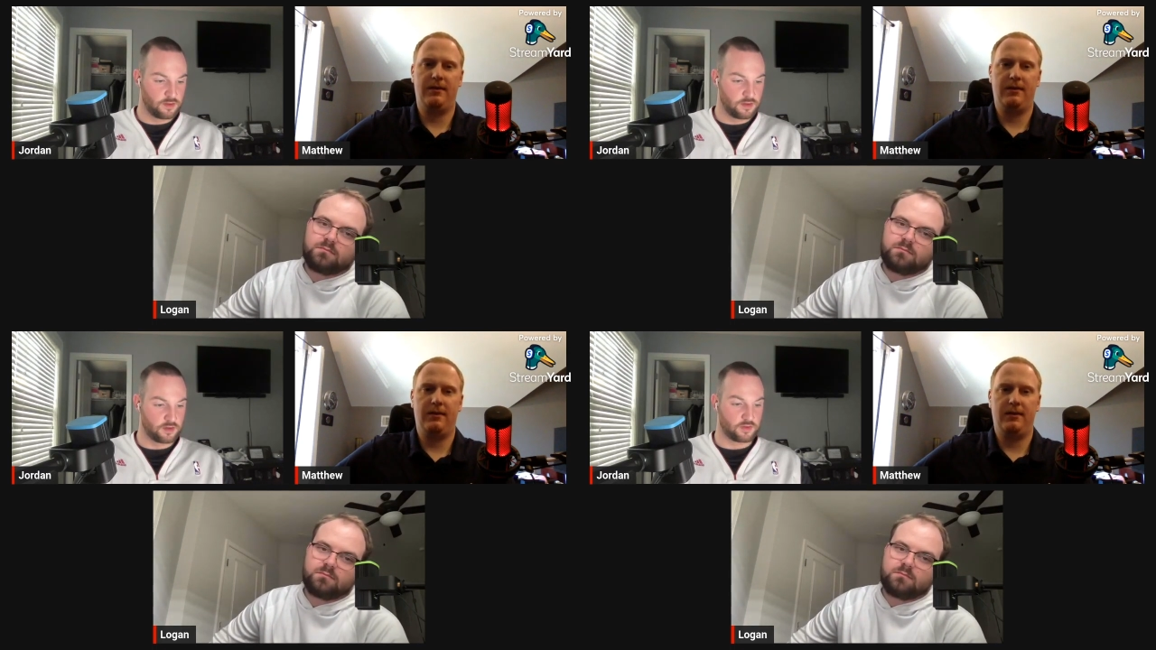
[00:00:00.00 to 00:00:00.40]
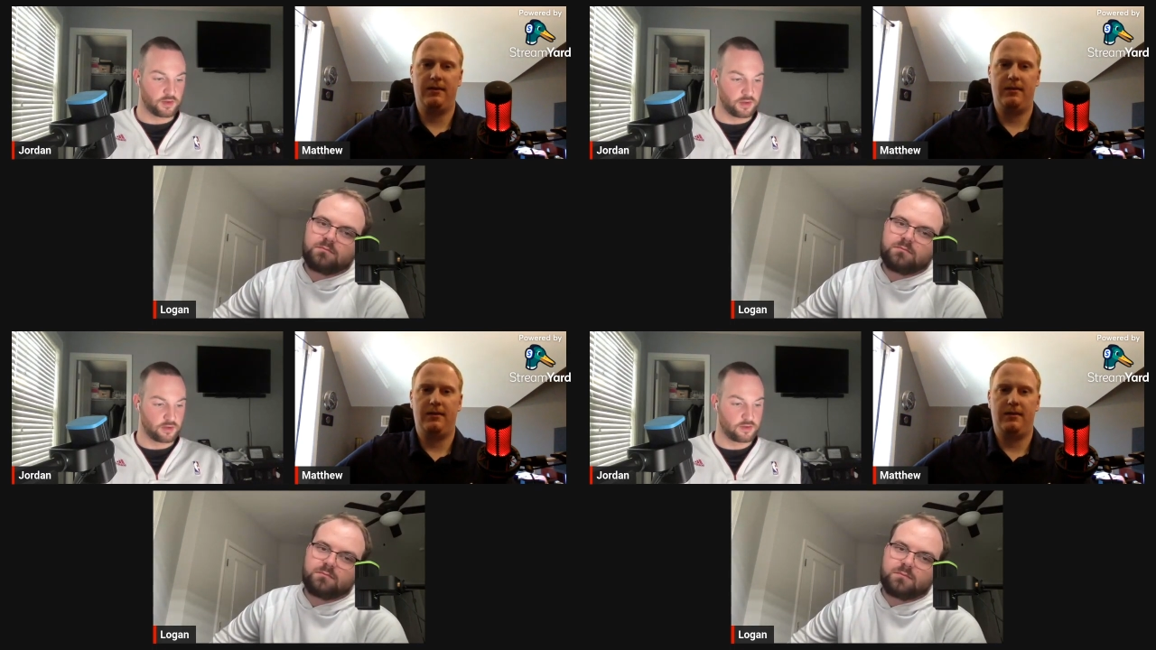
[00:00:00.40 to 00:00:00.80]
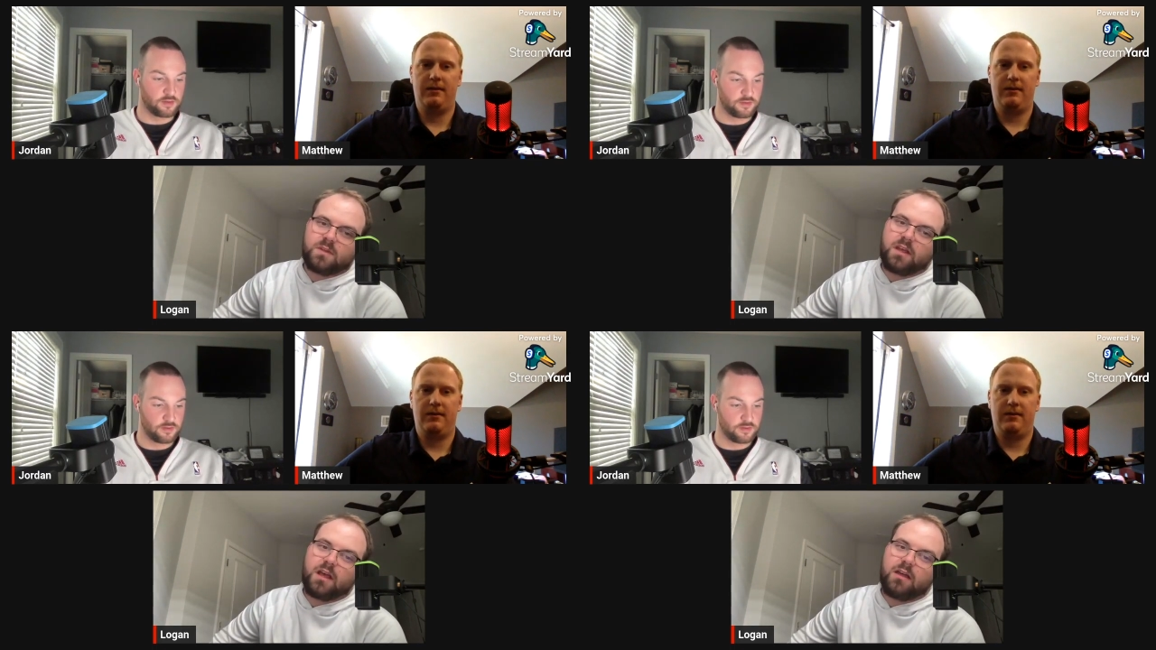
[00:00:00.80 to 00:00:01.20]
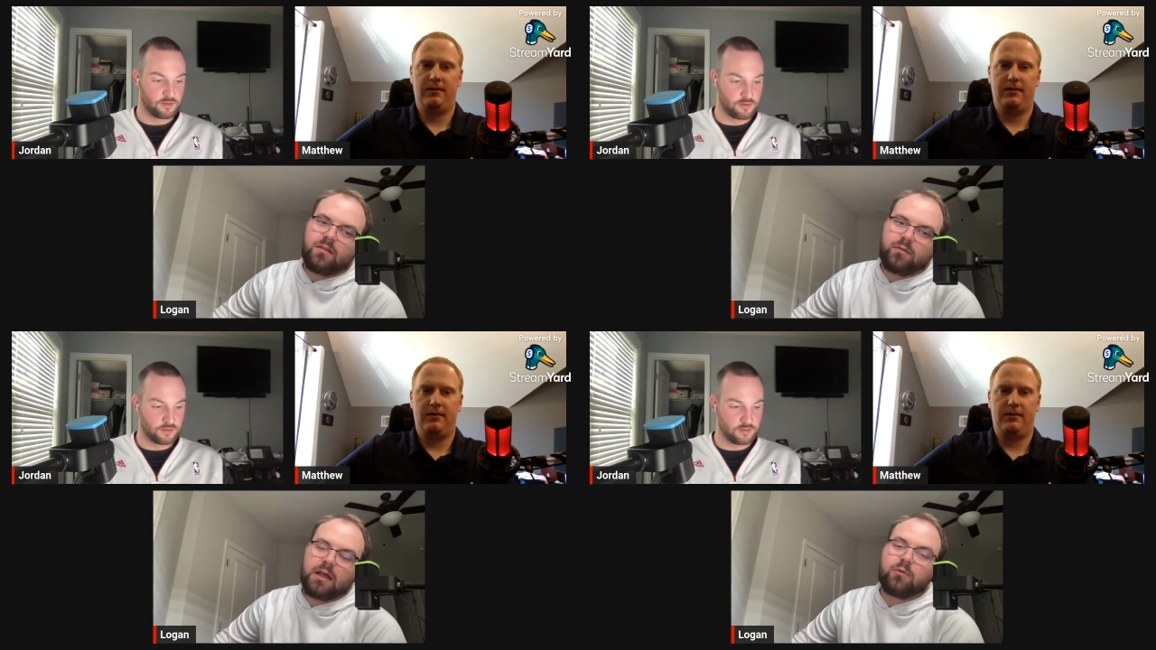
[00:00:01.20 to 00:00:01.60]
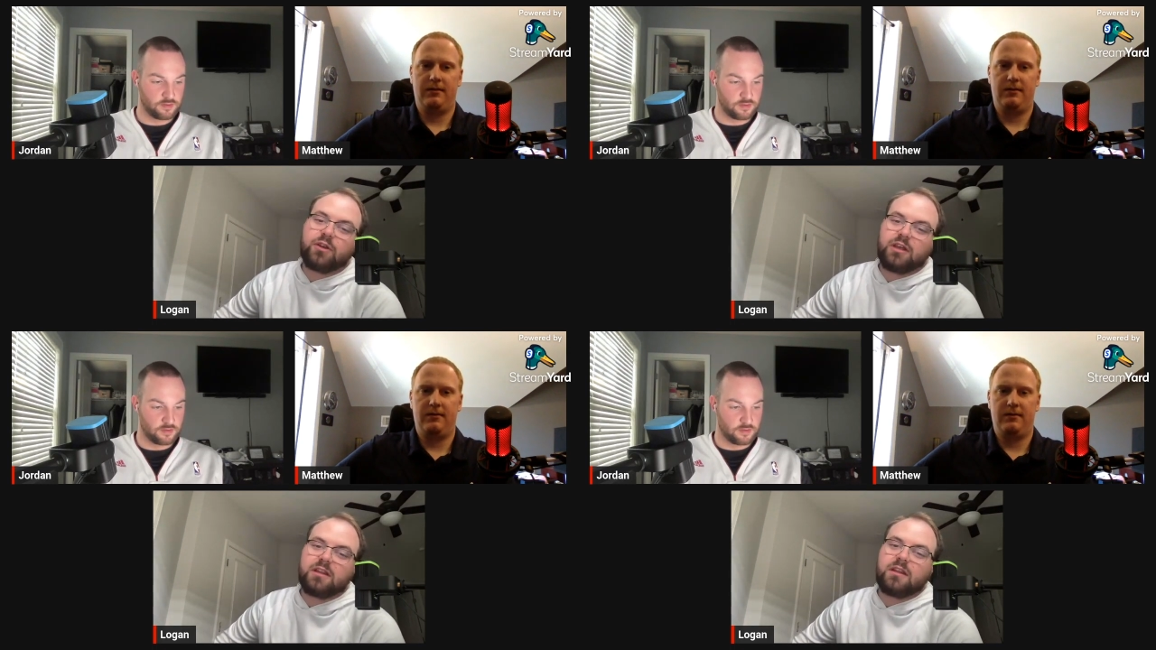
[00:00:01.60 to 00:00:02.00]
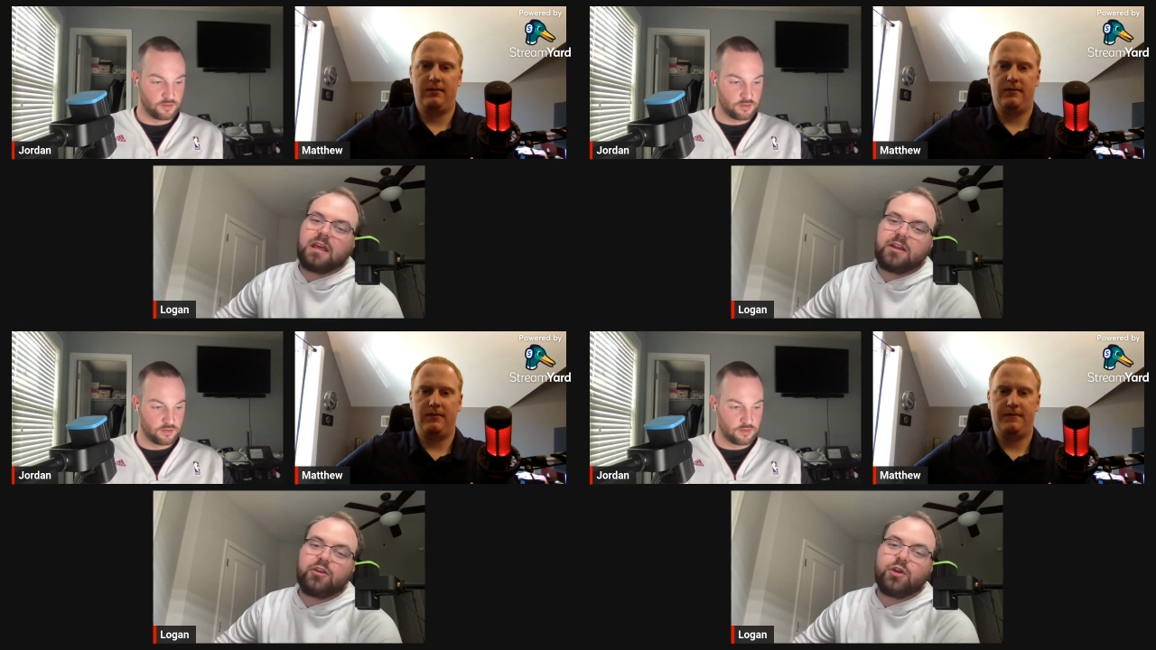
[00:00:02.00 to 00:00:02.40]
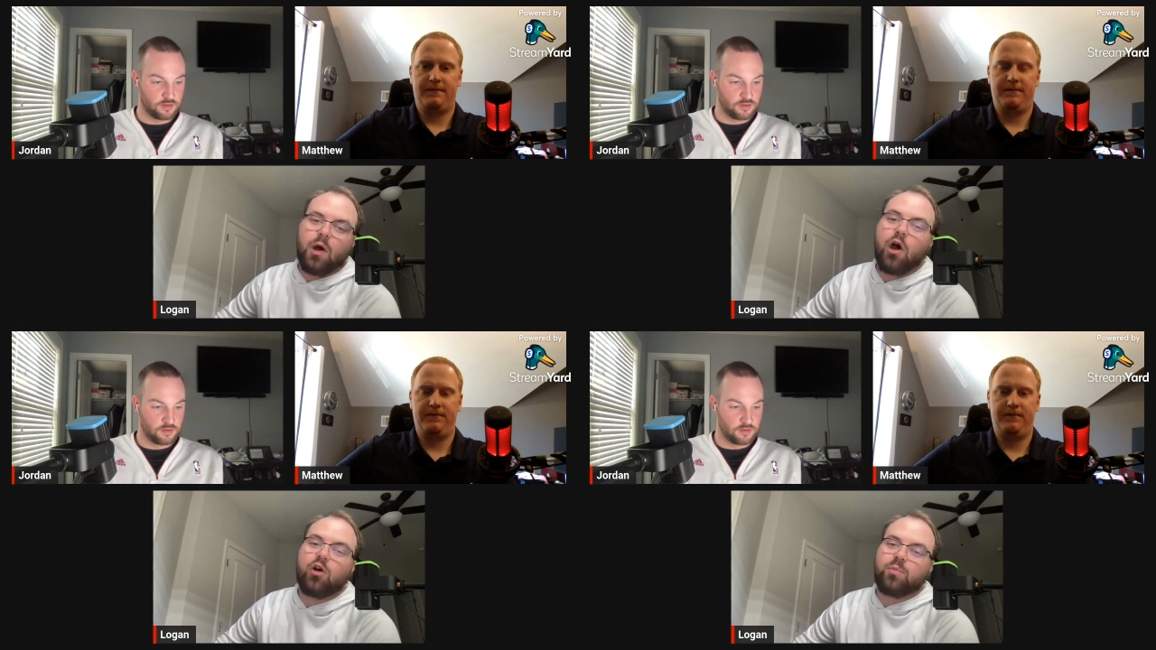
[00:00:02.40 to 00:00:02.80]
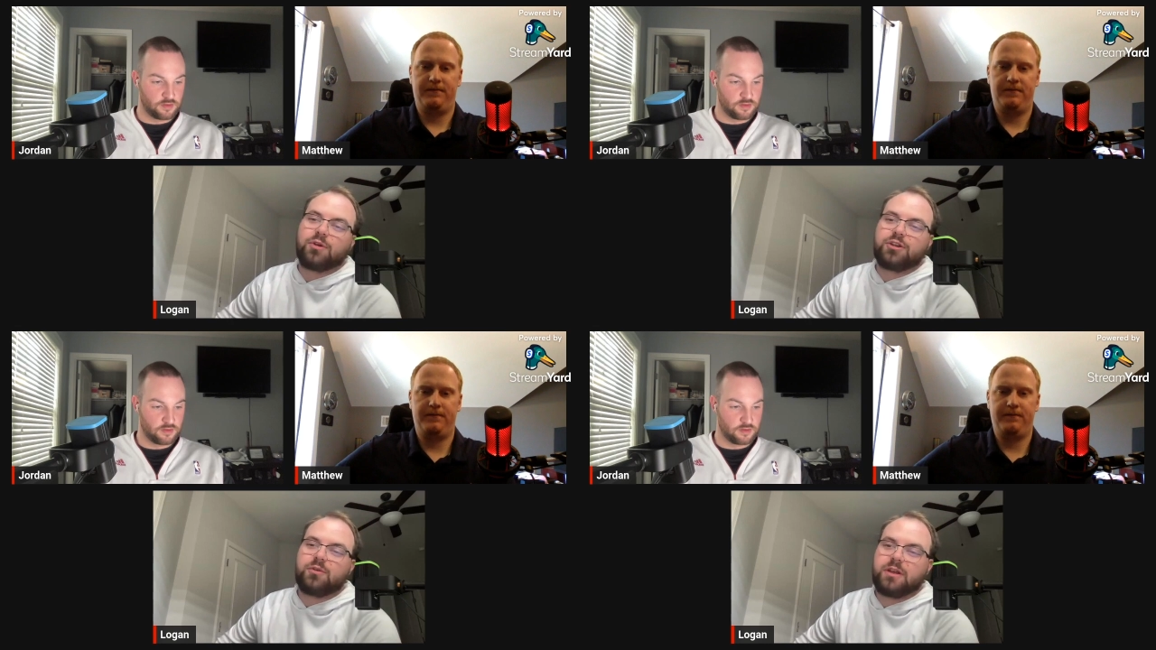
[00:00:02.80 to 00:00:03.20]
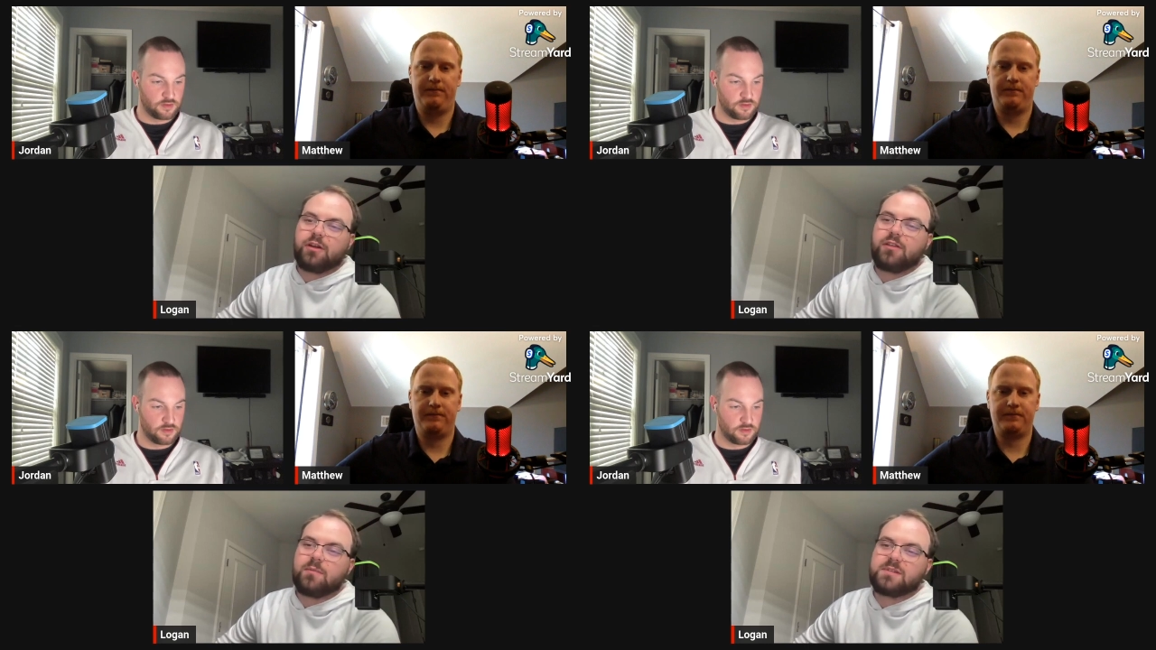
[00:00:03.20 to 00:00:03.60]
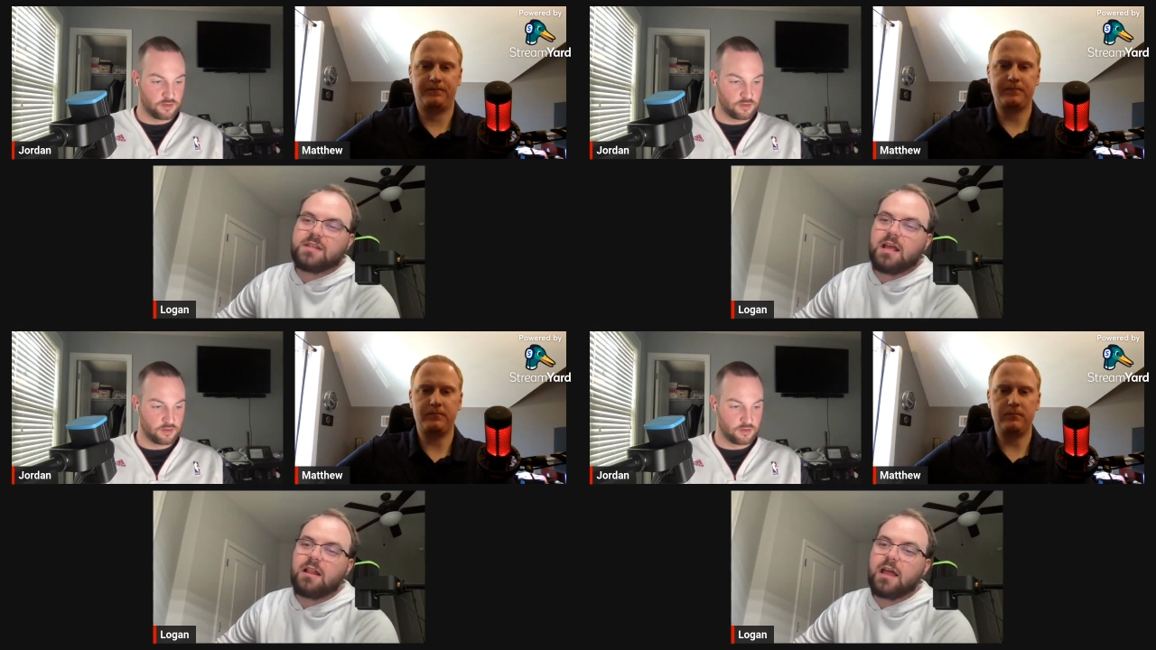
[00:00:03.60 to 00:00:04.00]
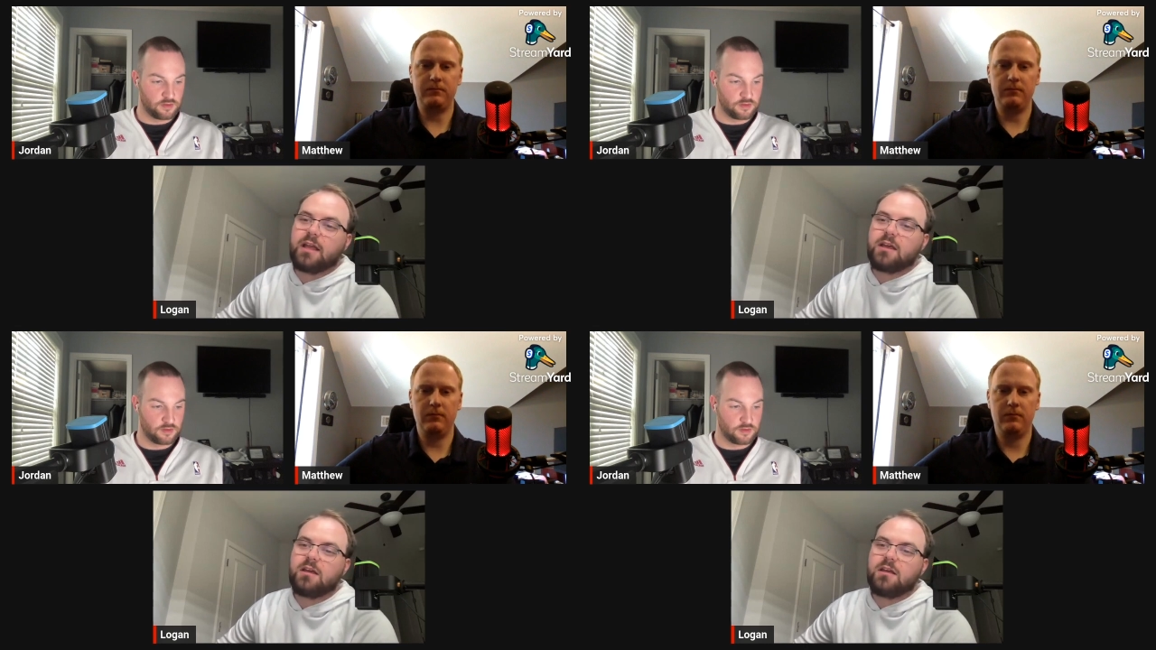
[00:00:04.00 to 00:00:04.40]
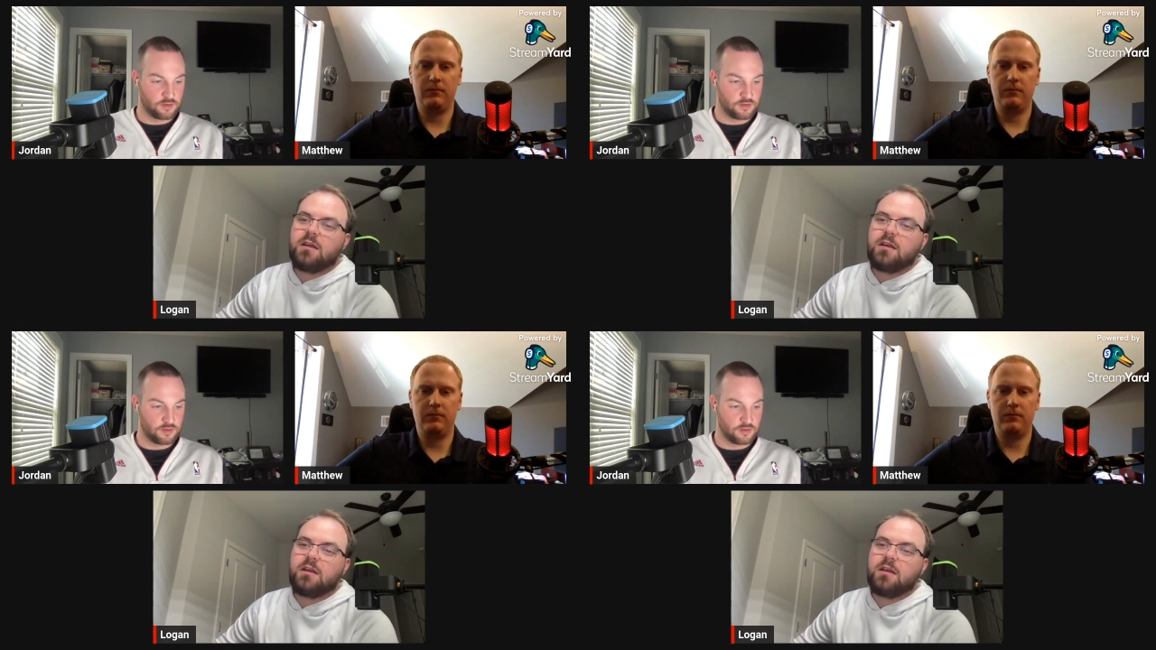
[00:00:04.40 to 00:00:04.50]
Speaker 1: Okay. Yeah, like when you in A New Hope, when you hear them say like